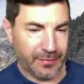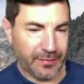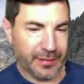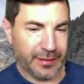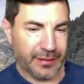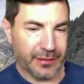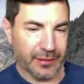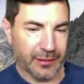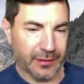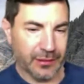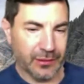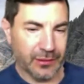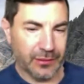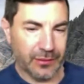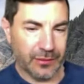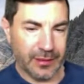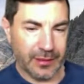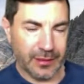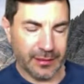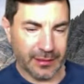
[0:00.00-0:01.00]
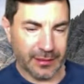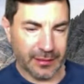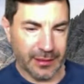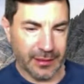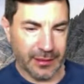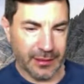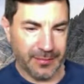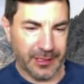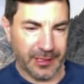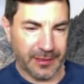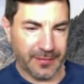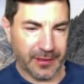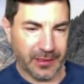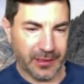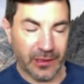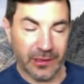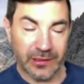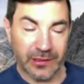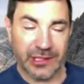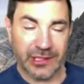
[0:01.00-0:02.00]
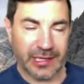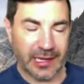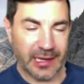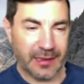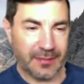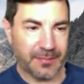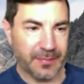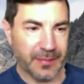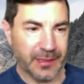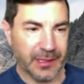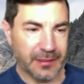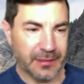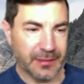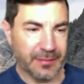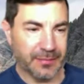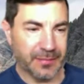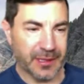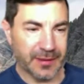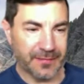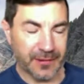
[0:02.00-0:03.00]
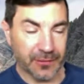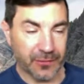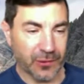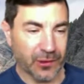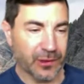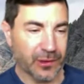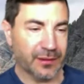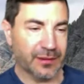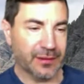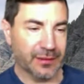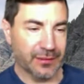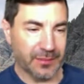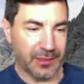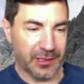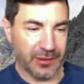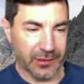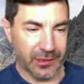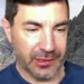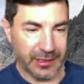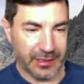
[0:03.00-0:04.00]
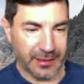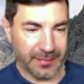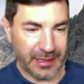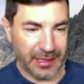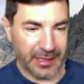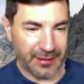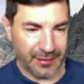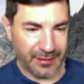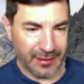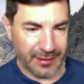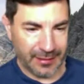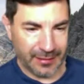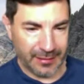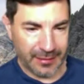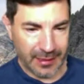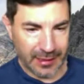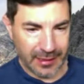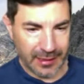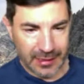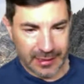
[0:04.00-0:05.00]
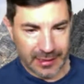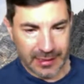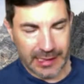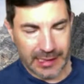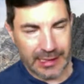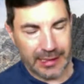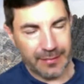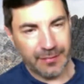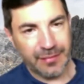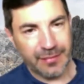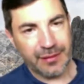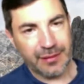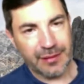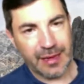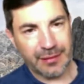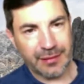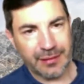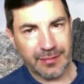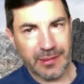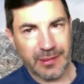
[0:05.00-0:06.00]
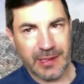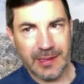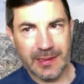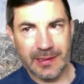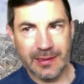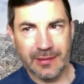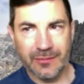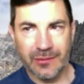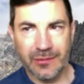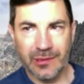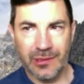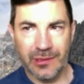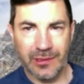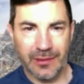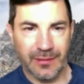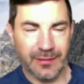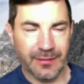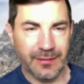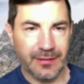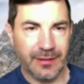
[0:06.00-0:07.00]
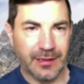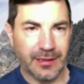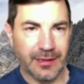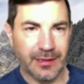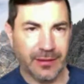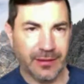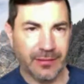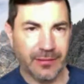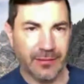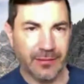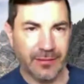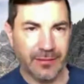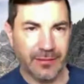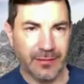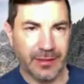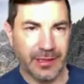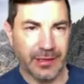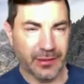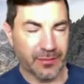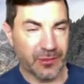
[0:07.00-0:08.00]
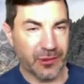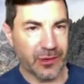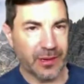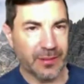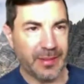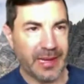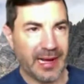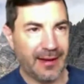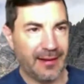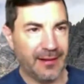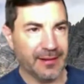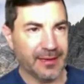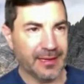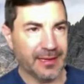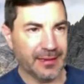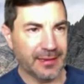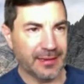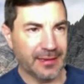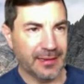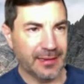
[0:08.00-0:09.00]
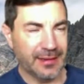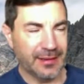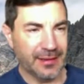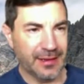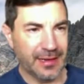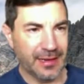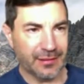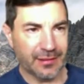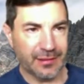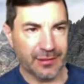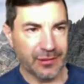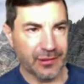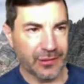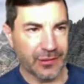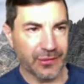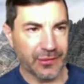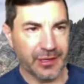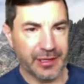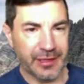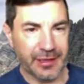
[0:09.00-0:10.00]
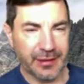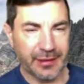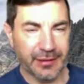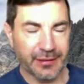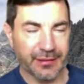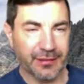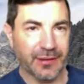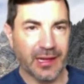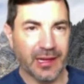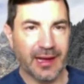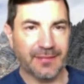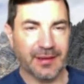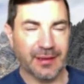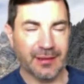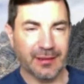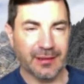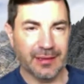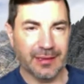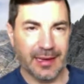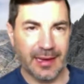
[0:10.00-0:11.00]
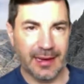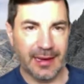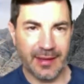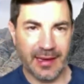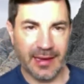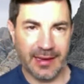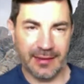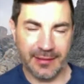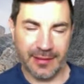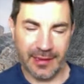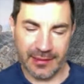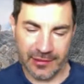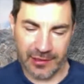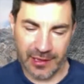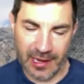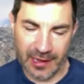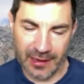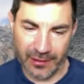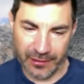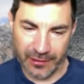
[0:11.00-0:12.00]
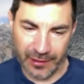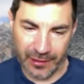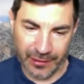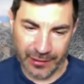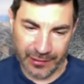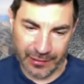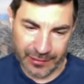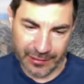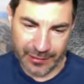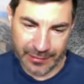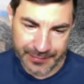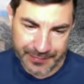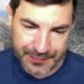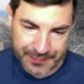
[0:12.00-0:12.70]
So it's a little bit of a long shot, but if it works, it'd be really amazing. So that's something that we'll, hear more about, and in the next 2 or 3 years, we'll have to see how that trial goes.